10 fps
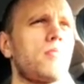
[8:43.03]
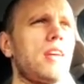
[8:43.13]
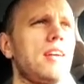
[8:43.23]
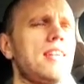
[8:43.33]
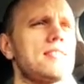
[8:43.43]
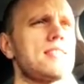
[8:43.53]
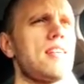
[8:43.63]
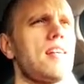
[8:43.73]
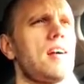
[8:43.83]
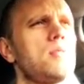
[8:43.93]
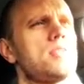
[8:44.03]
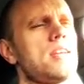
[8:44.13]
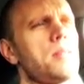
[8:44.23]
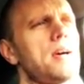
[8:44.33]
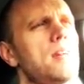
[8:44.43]
I guess I would
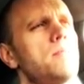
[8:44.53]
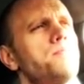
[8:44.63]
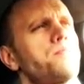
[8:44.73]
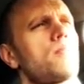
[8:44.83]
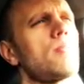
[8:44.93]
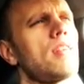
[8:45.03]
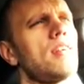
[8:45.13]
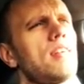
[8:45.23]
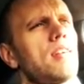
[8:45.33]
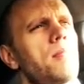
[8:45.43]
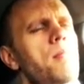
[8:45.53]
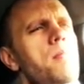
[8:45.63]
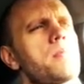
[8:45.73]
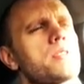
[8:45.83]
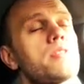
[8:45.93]
say about,
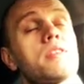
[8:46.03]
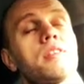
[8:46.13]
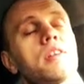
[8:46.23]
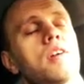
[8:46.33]
so the